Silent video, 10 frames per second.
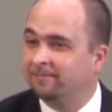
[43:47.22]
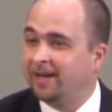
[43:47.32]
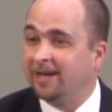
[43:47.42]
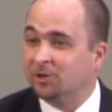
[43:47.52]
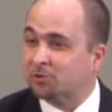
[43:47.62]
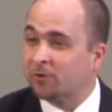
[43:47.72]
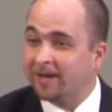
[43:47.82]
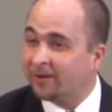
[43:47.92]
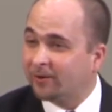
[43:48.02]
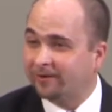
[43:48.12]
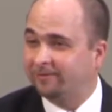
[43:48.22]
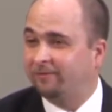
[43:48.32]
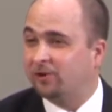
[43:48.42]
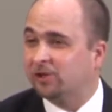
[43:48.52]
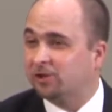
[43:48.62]
It is real.
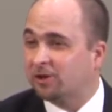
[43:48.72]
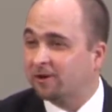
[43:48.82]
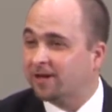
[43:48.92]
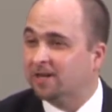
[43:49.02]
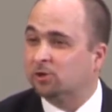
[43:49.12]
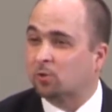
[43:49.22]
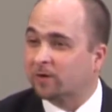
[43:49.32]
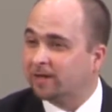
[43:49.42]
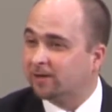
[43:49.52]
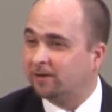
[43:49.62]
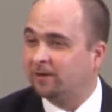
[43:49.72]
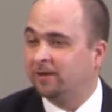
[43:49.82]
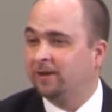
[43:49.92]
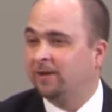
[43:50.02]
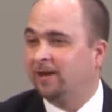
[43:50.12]
Verse 30 is real
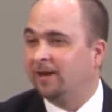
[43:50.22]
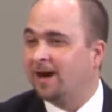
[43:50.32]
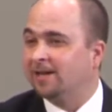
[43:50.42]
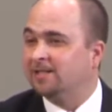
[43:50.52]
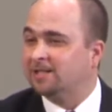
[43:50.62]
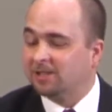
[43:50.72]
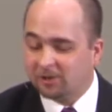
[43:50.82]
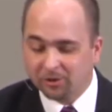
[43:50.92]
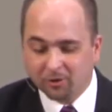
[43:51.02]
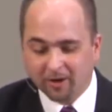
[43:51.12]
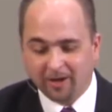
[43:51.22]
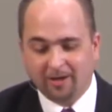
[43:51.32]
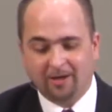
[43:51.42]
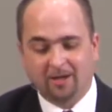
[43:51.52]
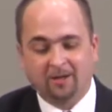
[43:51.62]
and God is still doing
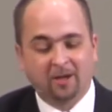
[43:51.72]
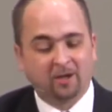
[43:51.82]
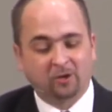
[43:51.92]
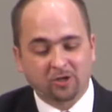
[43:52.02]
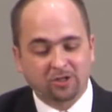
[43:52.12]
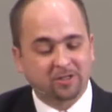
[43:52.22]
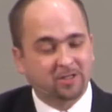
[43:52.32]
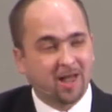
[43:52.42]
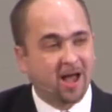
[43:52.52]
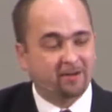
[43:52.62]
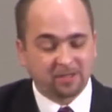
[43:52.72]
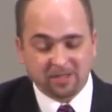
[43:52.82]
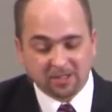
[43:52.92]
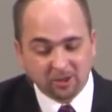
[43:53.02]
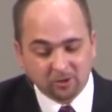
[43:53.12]
it in Christians' lives and
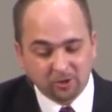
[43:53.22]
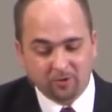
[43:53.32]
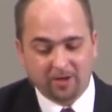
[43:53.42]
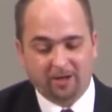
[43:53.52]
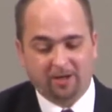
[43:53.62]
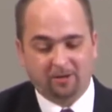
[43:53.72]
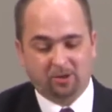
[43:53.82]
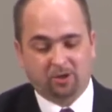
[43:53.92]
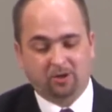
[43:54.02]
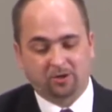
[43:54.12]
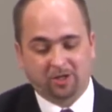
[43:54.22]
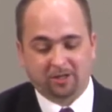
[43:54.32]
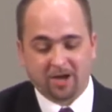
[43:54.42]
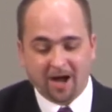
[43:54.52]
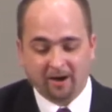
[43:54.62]
still doing it in the church. It
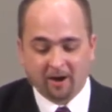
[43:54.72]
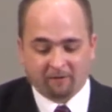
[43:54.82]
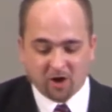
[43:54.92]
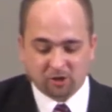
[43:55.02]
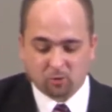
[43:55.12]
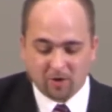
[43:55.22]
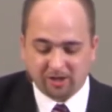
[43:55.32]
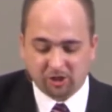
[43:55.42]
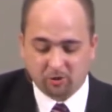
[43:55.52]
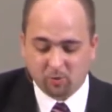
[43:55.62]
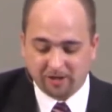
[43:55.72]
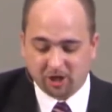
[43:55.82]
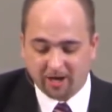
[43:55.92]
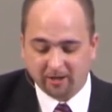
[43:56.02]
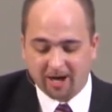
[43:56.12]
is not for us to winch, witch
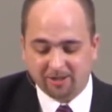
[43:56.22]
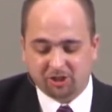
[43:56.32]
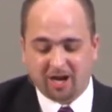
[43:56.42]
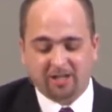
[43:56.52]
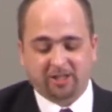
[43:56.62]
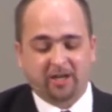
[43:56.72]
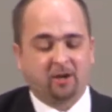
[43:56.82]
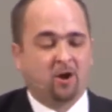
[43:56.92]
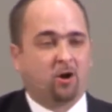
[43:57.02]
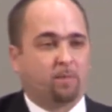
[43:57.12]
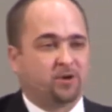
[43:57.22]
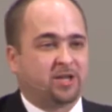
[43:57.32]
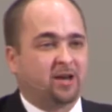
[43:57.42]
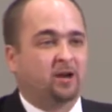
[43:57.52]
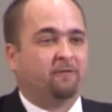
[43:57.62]
hunt God's chastening or
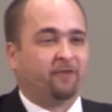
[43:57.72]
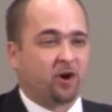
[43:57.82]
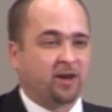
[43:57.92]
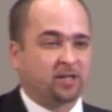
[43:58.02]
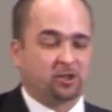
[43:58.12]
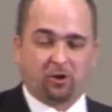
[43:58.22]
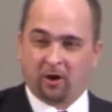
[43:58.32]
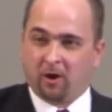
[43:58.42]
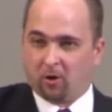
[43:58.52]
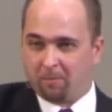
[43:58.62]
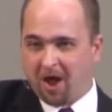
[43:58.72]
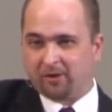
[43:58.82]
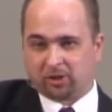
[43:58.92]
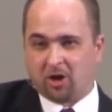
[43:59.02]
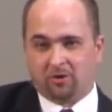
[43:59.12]
present verdicts or, or brother
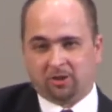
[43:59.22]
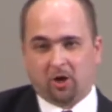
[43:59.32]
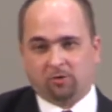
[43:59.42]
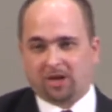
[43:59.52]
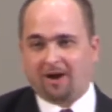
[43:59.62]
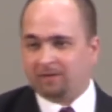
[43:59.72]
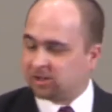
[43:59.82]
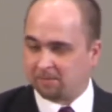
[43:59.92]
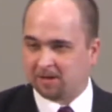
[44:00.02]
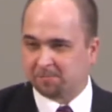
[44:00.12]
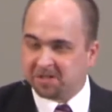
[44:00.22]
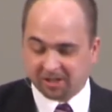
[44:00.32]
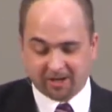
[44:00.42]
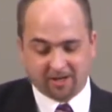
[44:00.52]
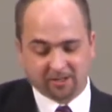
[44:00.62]
so and so, it's obvious there must be
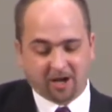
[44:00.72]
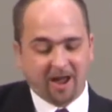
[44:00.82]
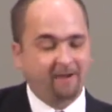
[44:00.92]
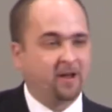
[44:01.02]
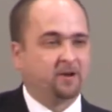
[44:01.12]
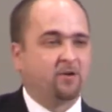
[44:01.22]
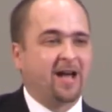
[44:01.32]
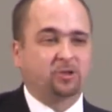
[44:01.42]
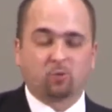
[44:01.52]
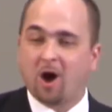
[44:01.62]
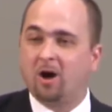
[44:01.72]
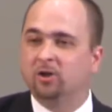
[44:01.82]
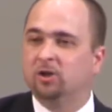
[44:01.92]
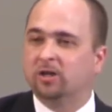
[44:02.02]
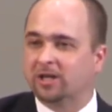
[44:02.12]
sin in his life. No, that's wrong.
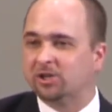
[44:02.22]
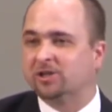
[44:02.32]
You look at